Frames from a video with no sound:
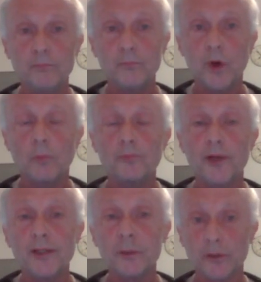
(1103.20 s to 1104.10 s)

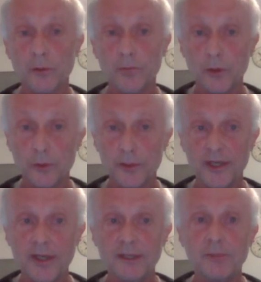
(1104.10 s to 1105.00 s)
operator overloading
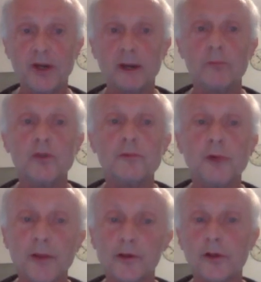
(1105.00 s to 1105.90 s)
AD, but I would
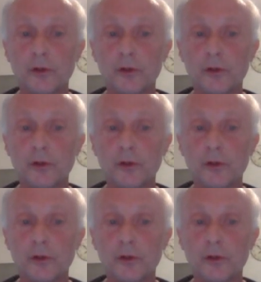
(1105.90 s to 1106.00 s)
rather call